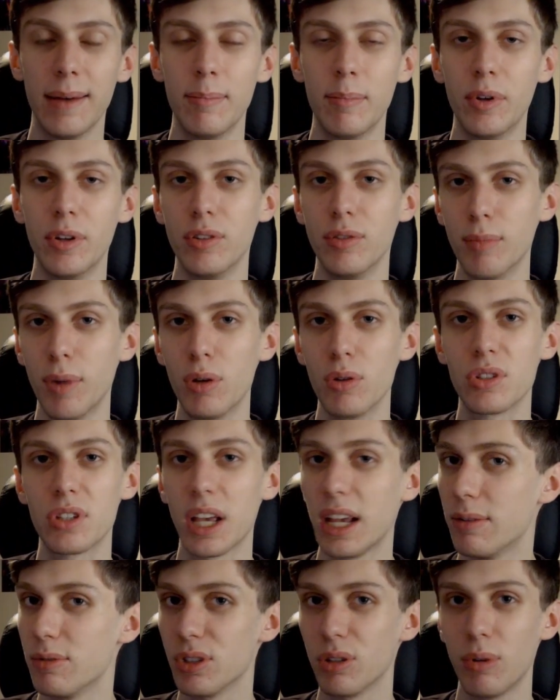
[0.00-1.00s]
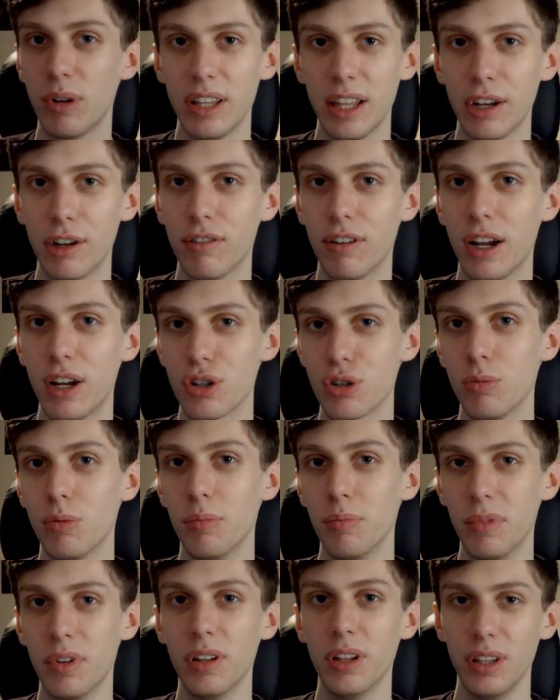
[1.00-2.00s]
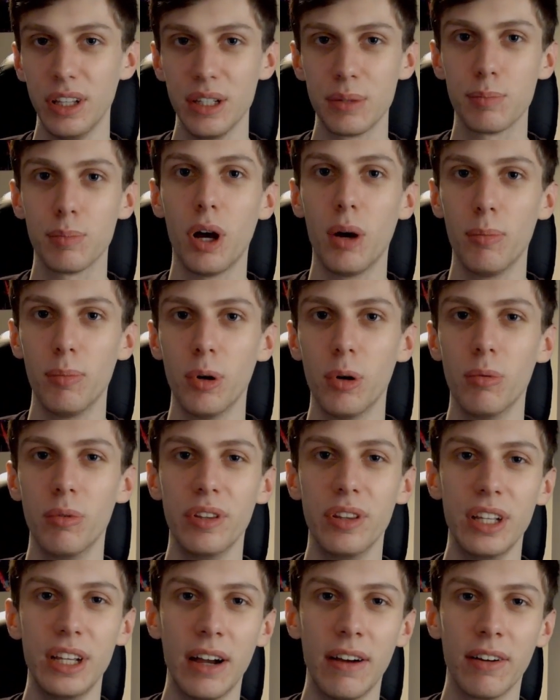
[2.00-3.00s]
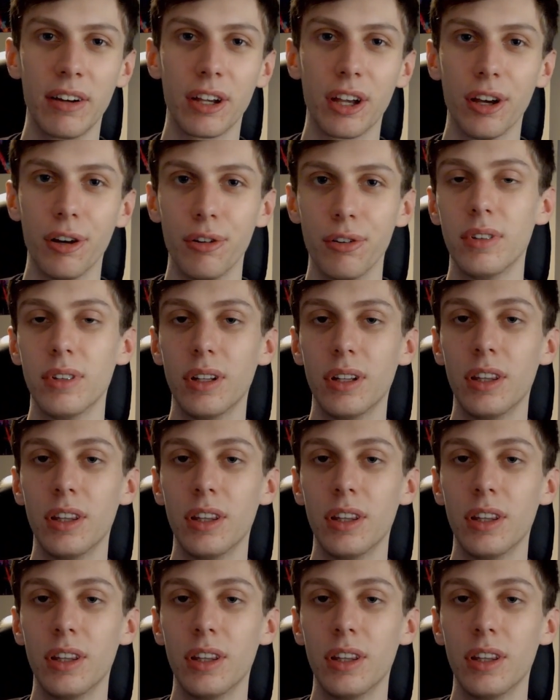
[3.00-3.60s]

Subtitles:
but most games that when they crash will at least pop up with the error code.